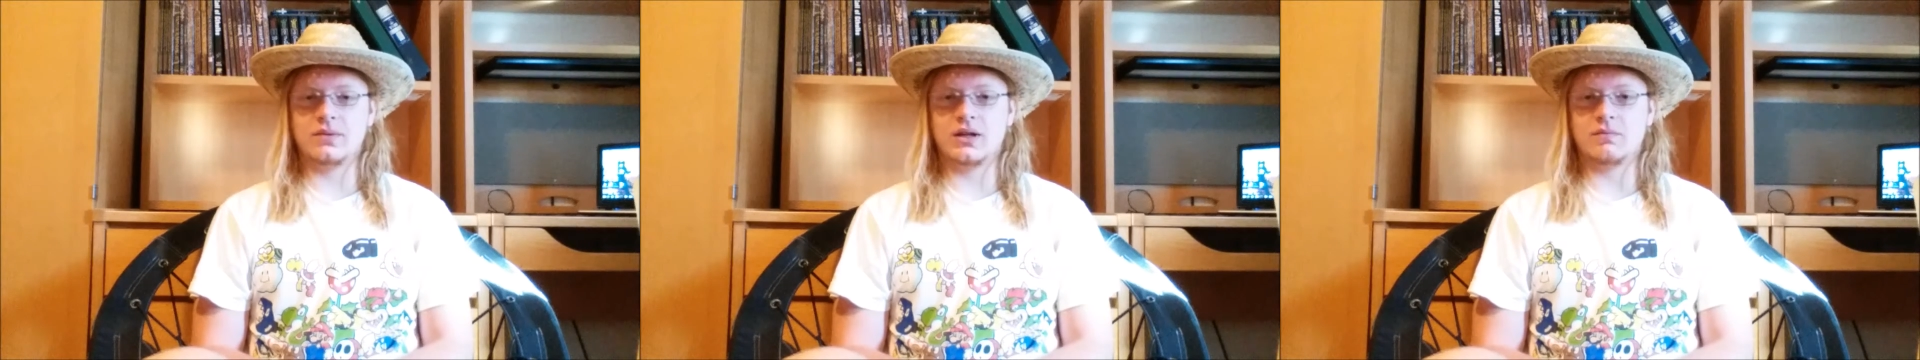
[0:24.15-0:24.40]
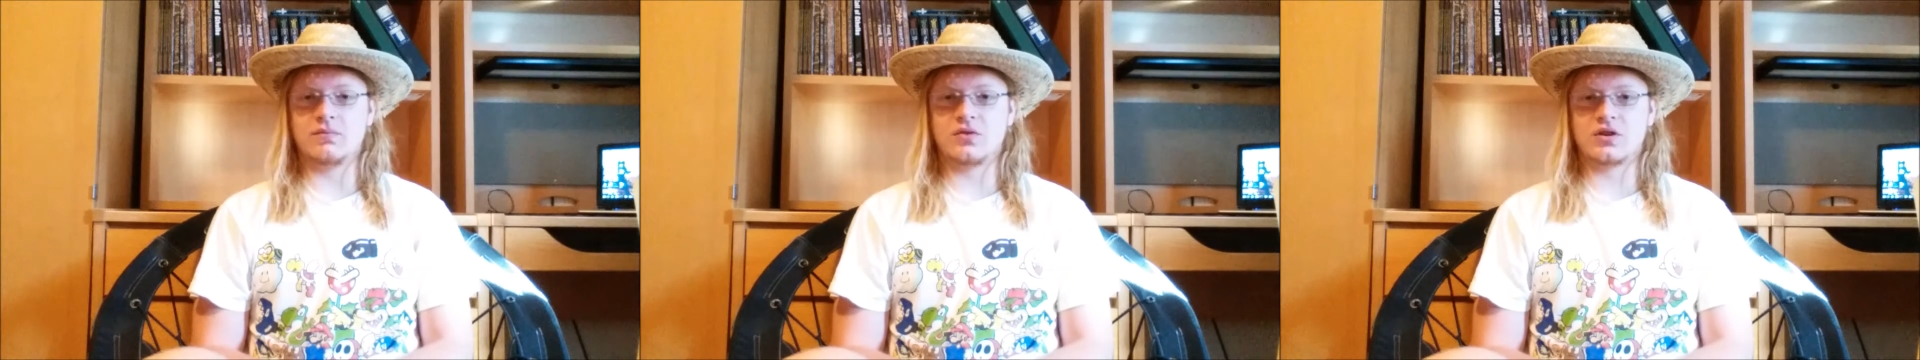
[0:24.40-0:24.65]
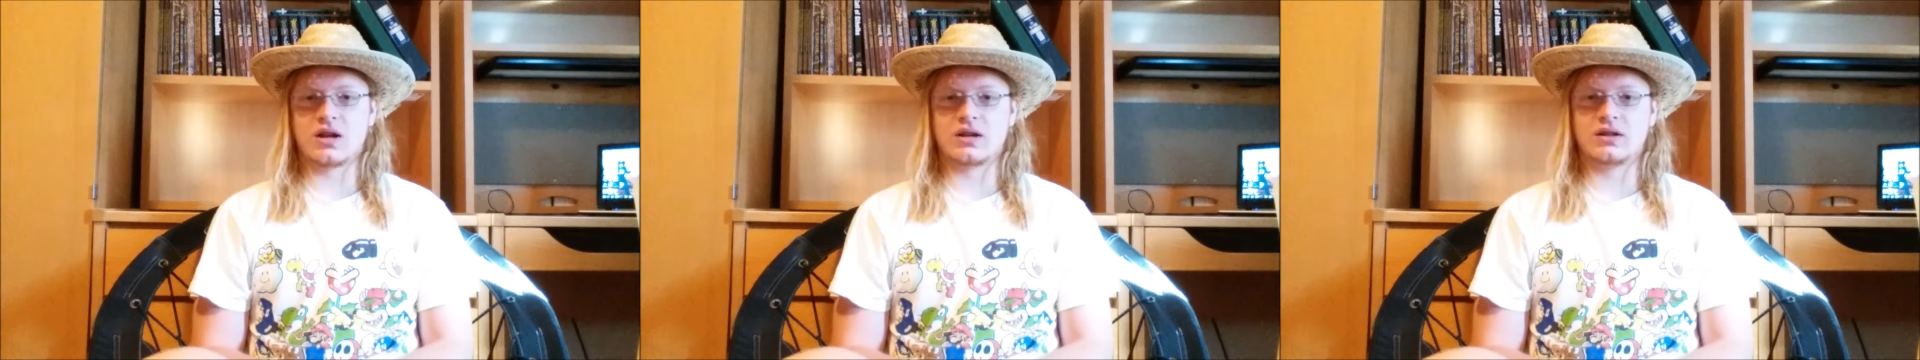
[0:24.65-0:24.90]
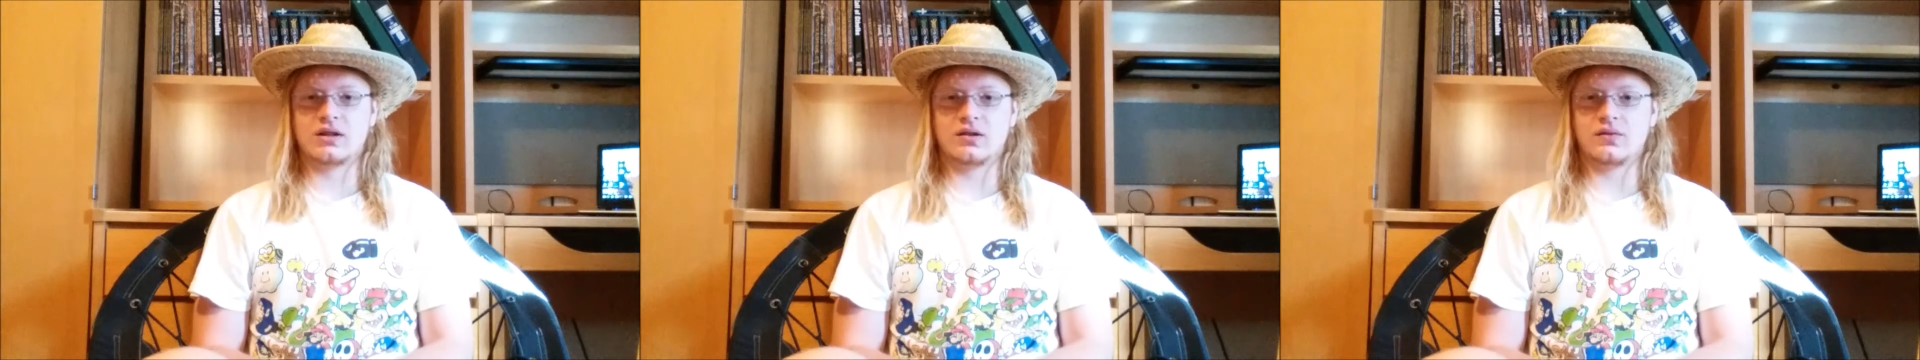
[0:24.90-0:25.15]
be
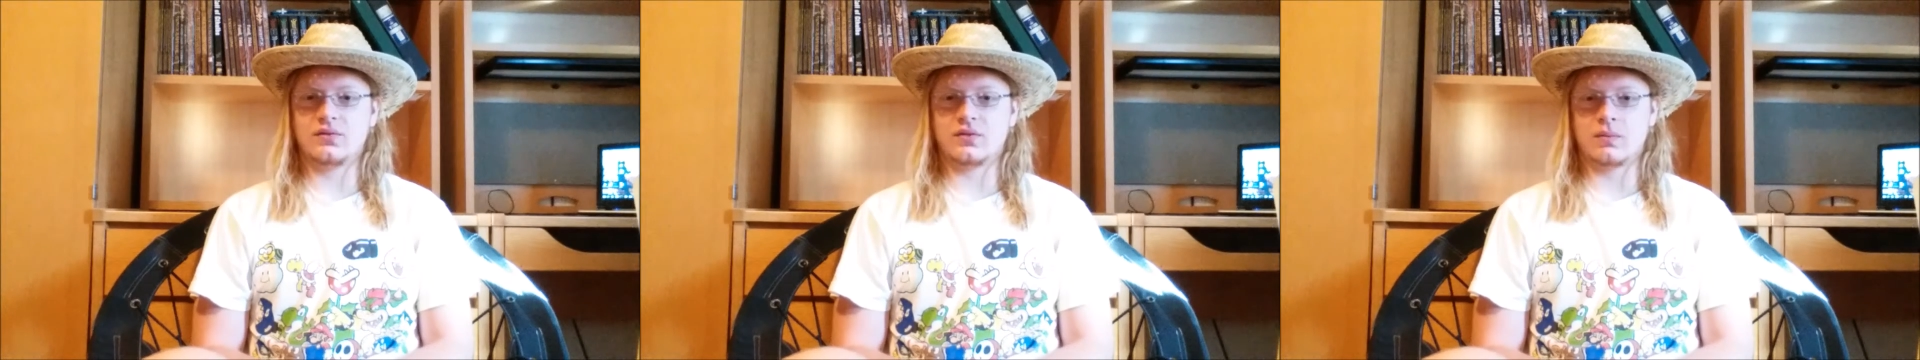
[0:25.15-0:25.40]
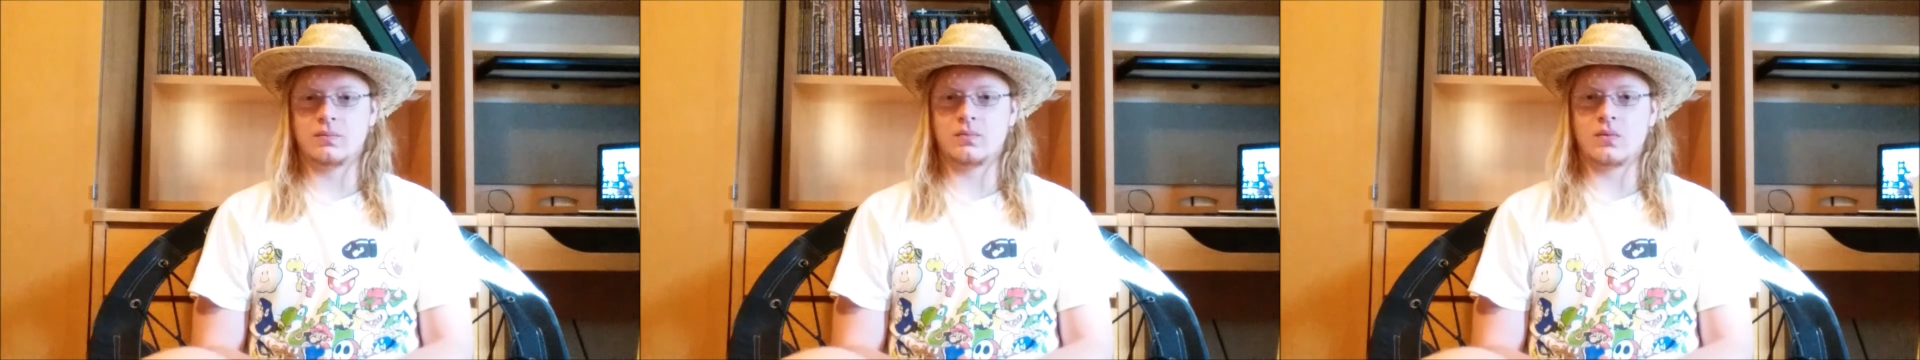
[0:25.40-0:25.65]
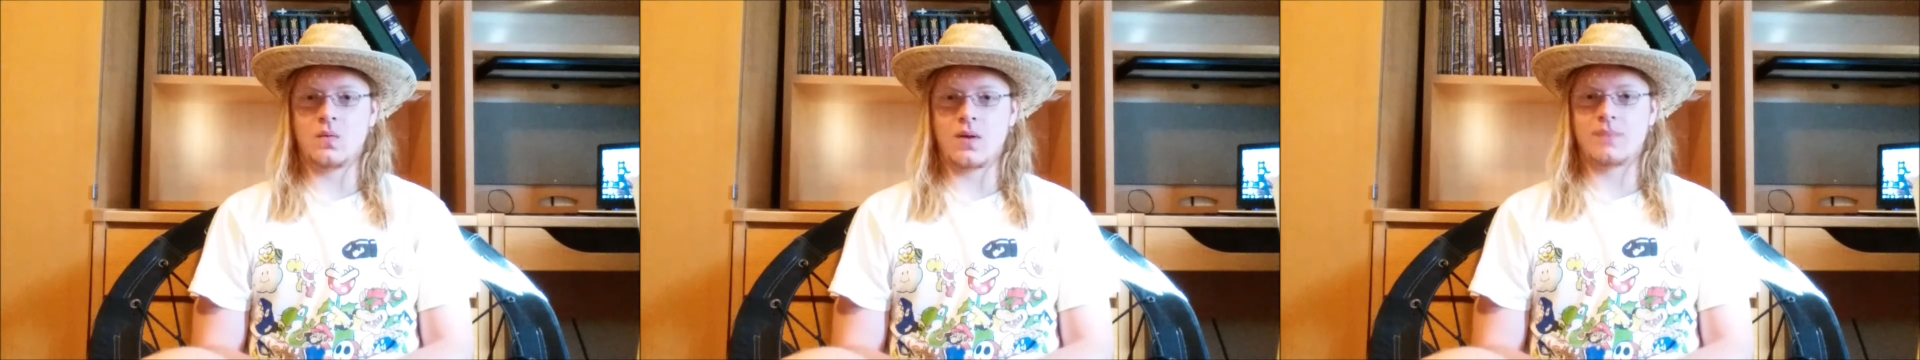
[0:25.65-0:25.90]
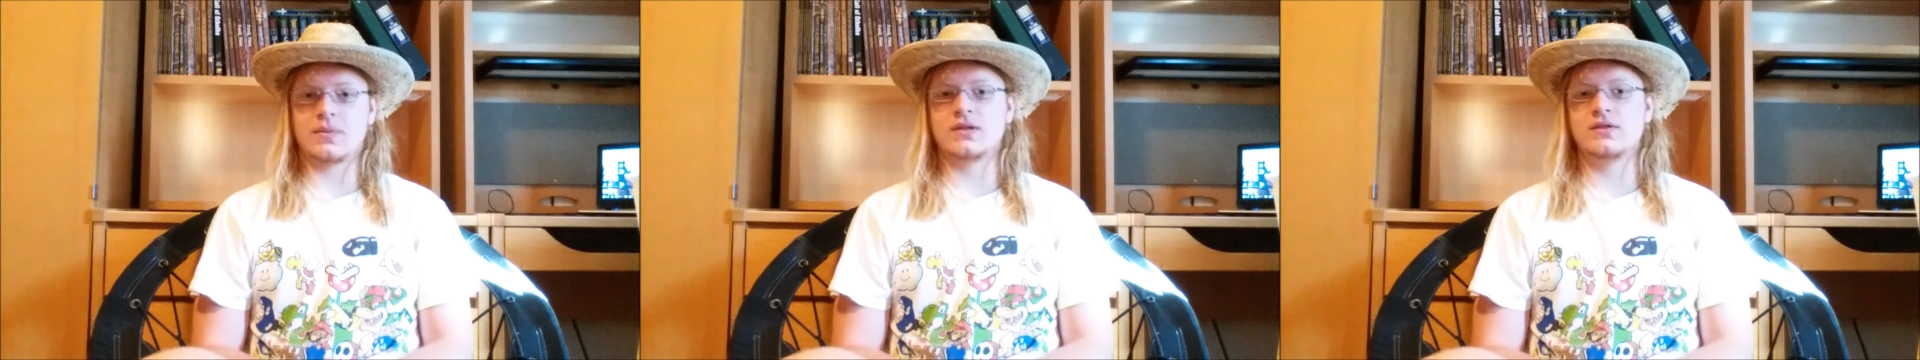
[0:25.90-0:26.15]
protected from
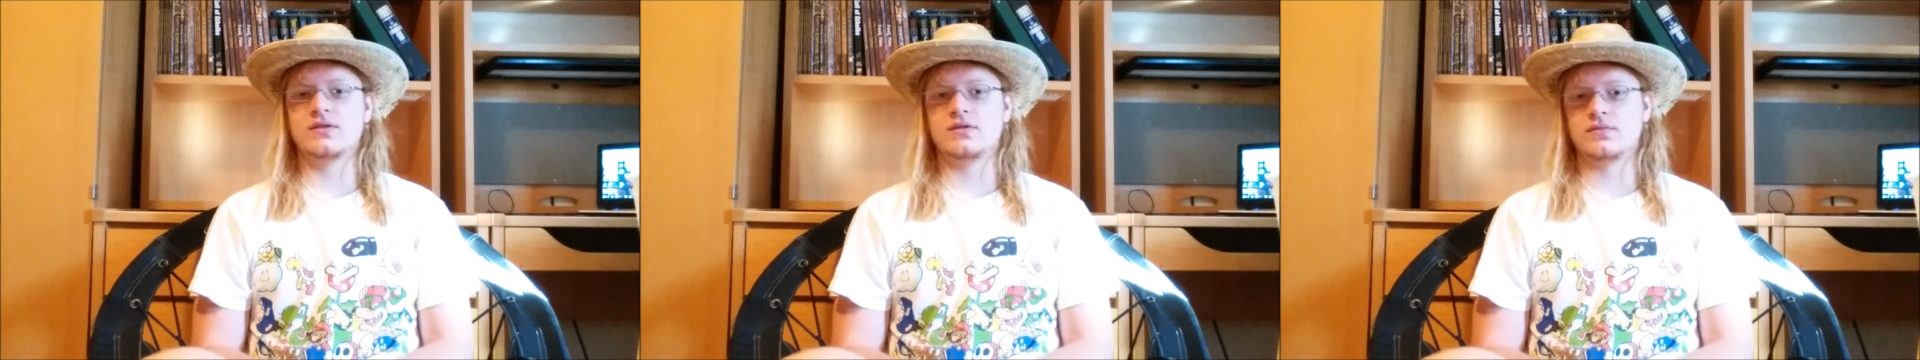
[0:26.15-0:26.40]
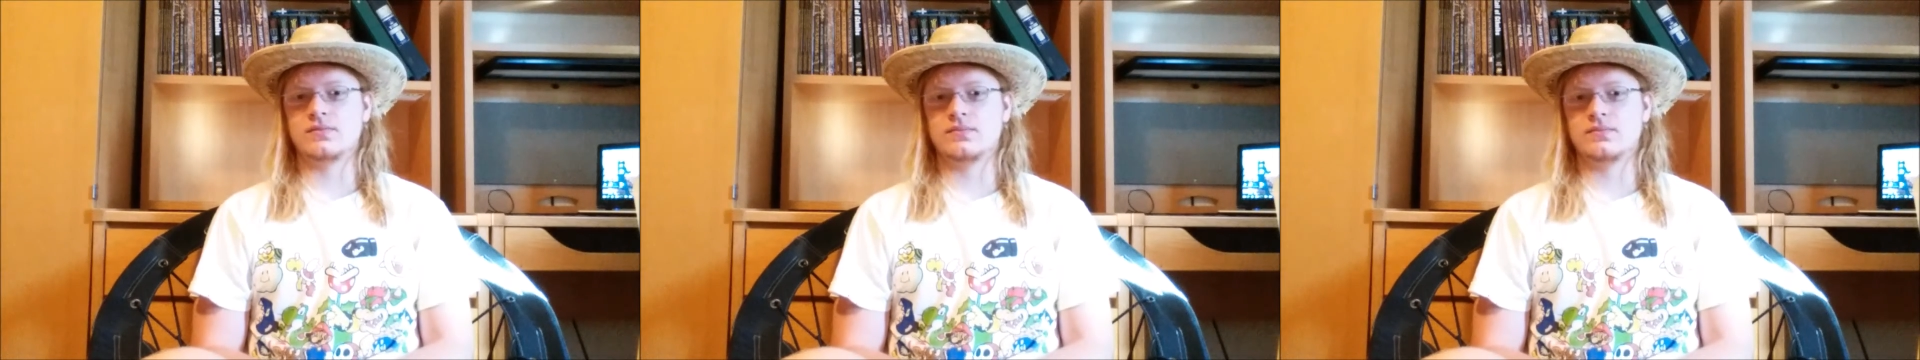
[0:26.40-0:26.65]
weapons.